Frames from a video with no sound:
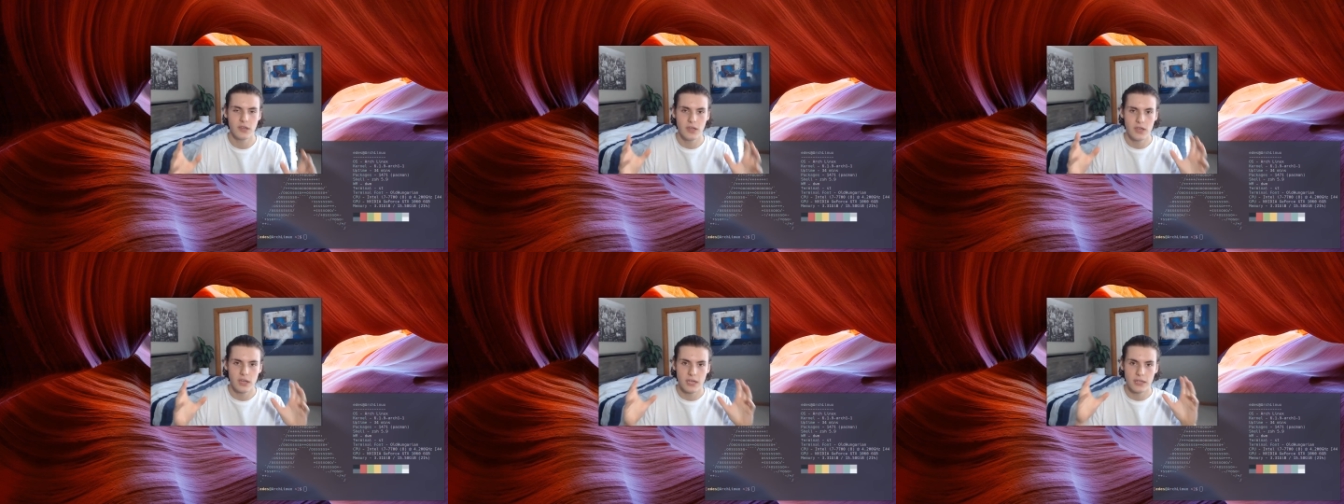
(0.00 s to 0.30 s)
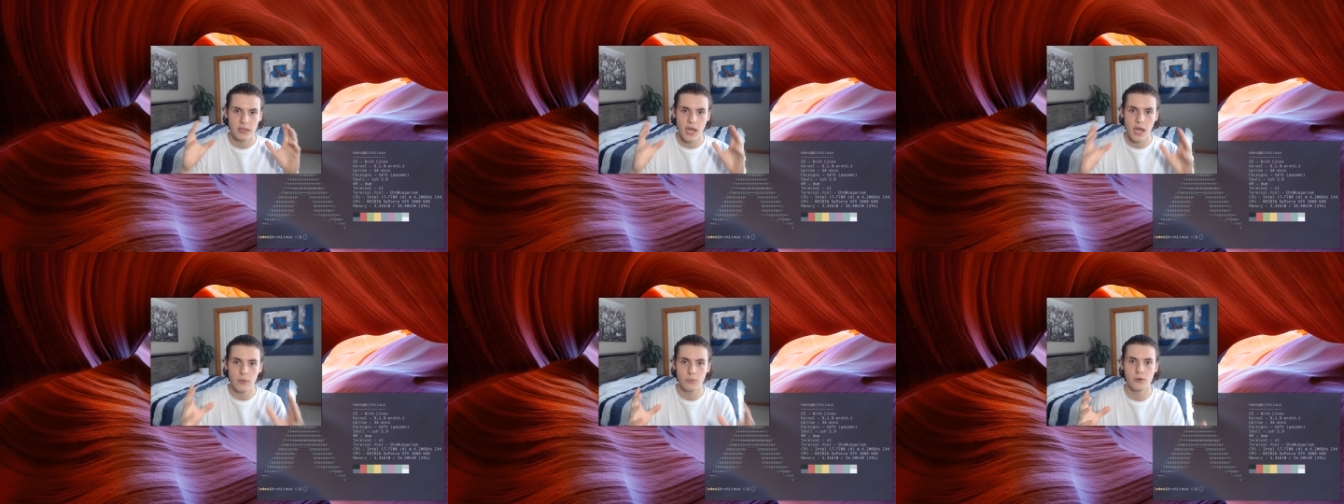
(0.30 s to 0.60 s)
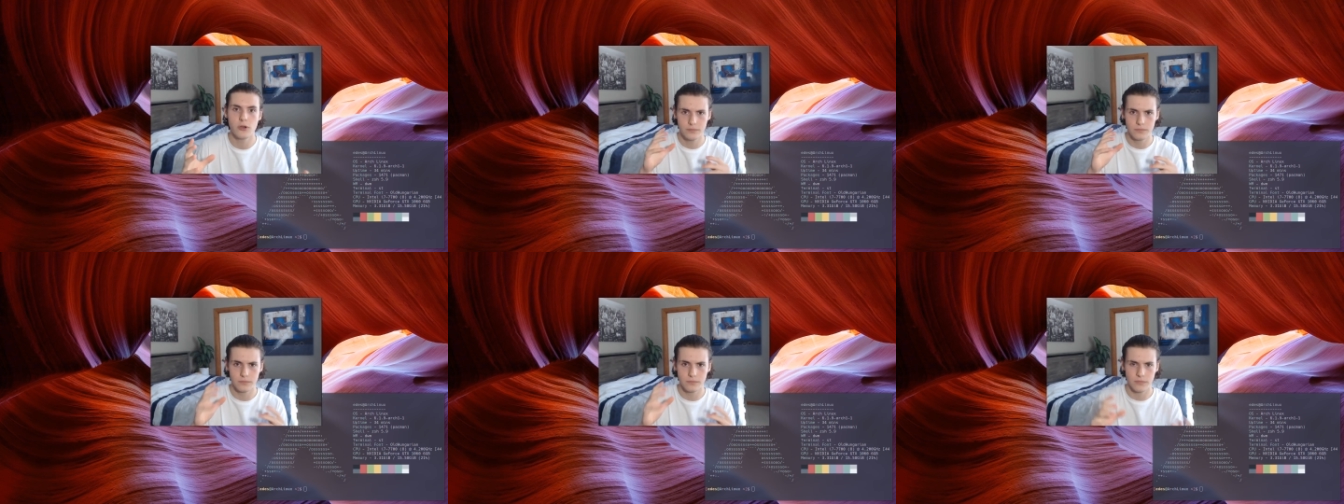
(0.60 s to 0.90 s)
That
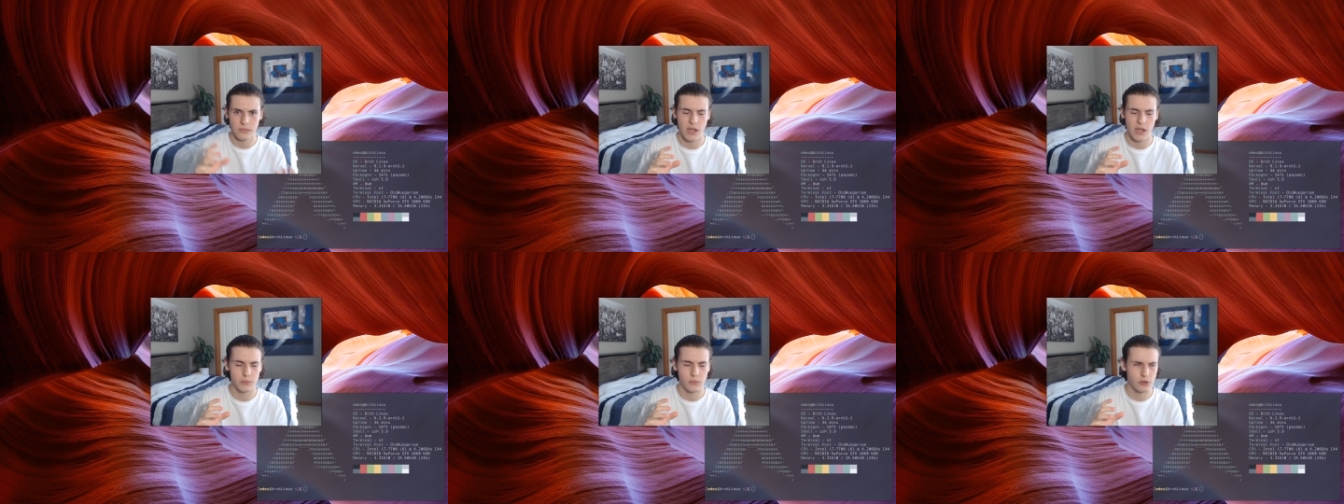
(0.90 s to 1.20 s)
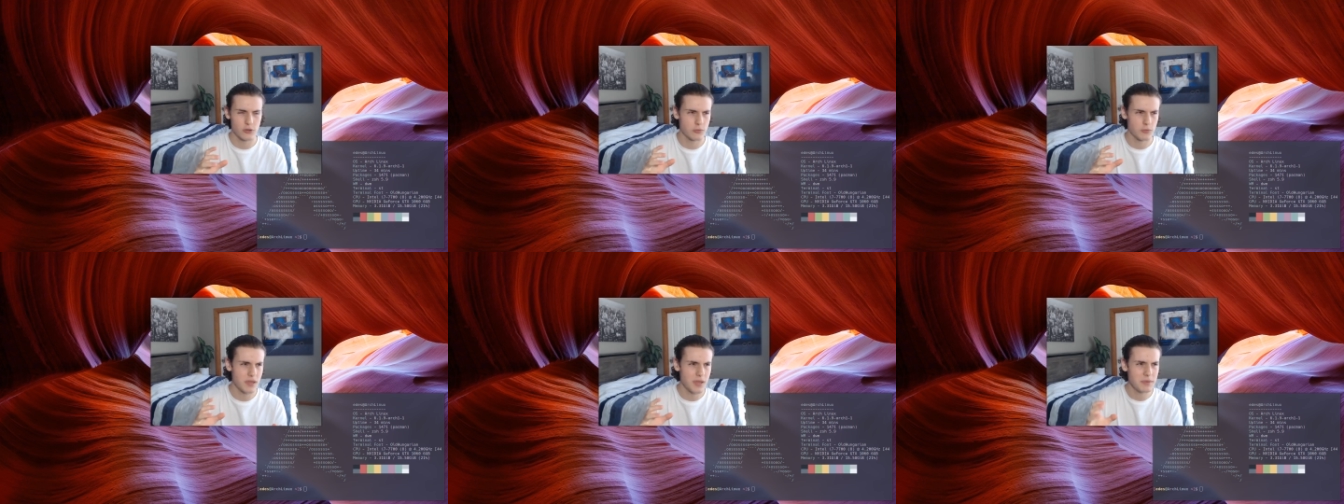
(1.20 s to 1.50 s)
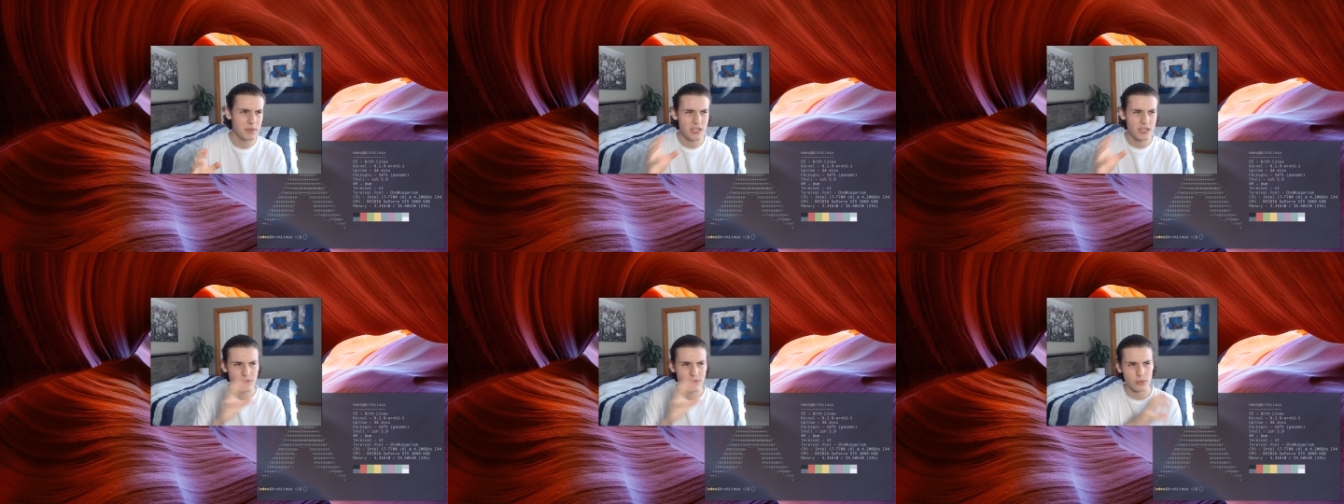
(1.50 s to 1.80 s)
one, that one, or maybe
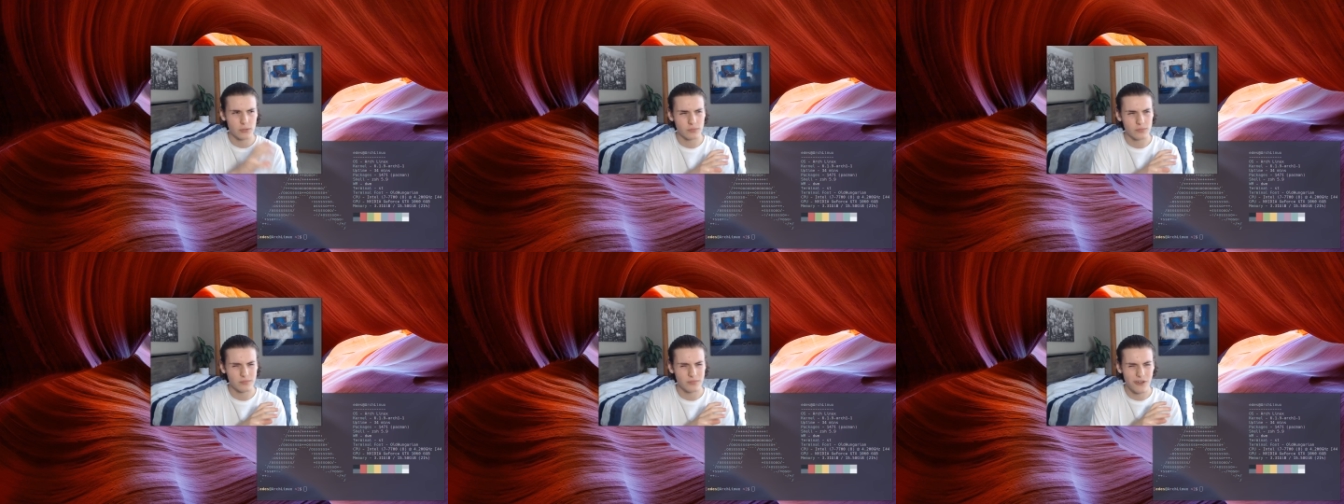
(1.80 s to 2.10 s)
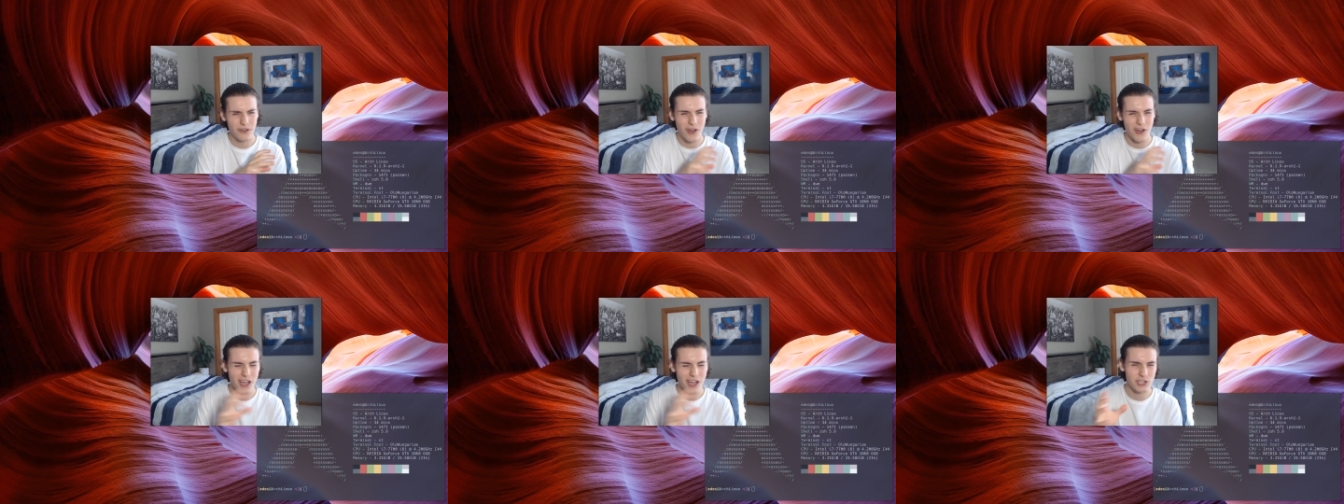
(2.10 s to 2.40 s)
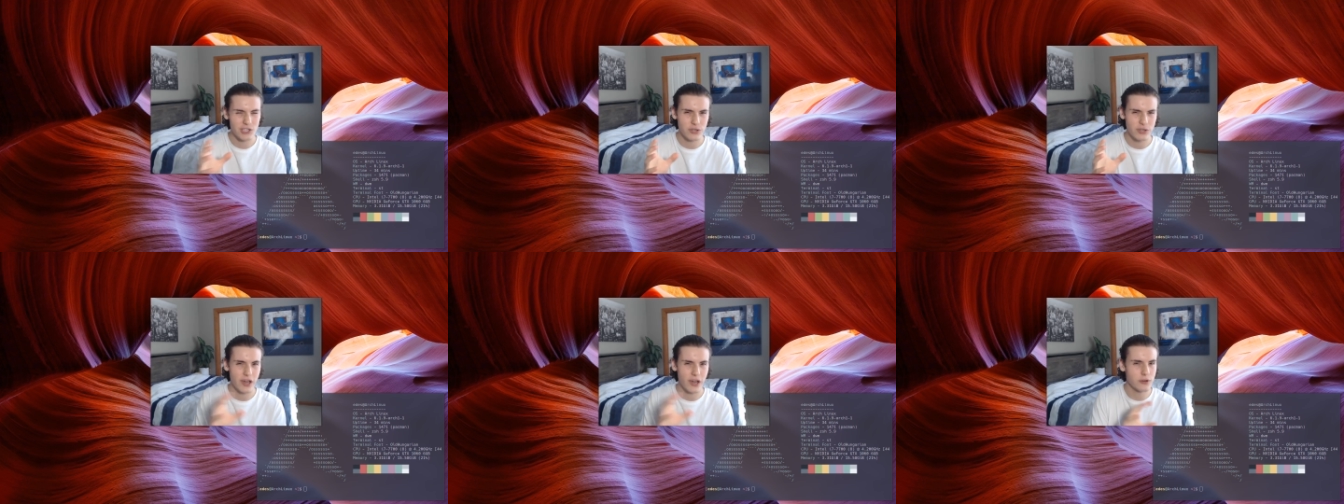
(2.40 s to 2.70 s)
even, oh,
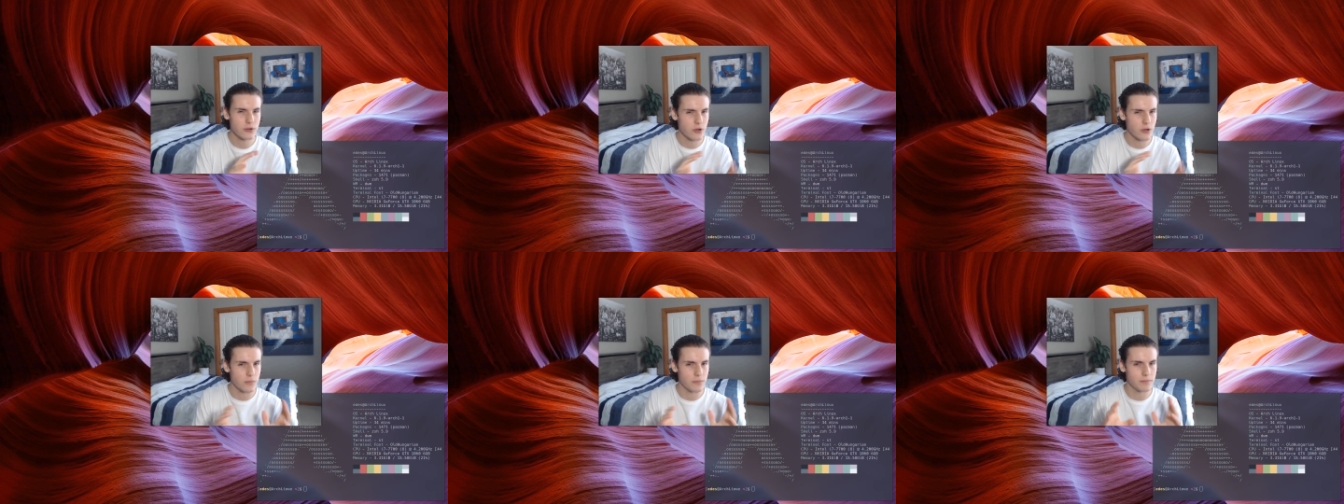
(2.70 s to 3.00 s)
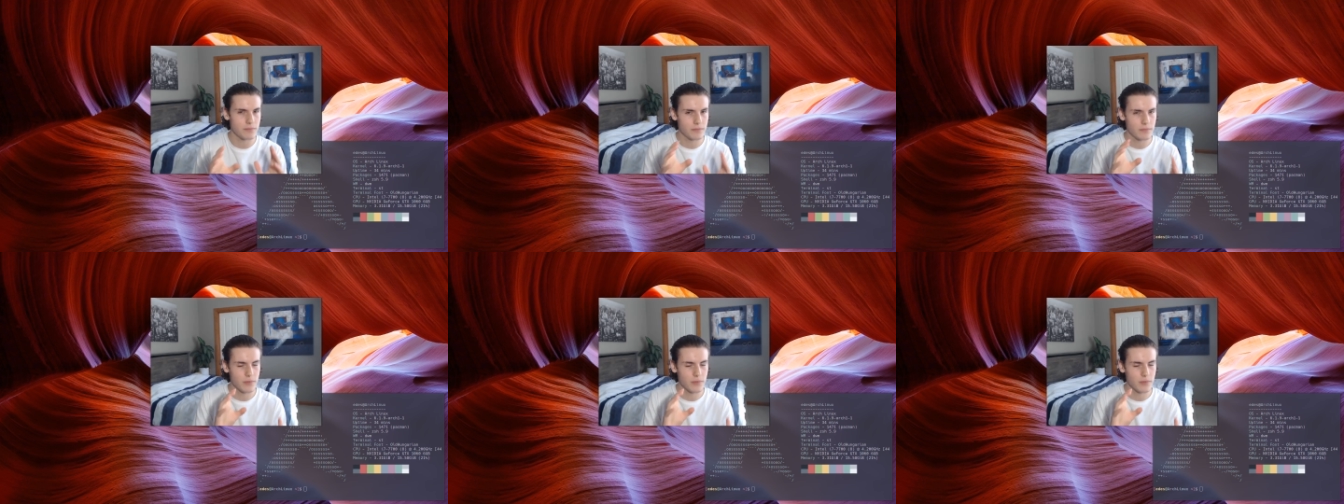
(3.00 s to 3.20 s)
actually, I don't know.